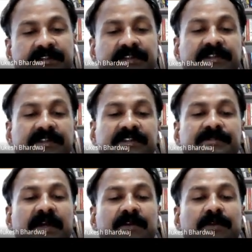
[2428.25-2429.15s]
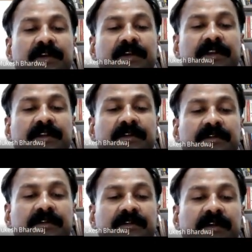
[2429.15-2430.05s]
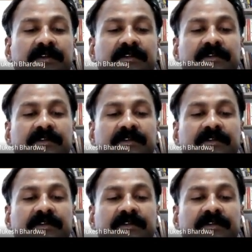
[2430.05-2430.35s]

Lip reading: He speculated that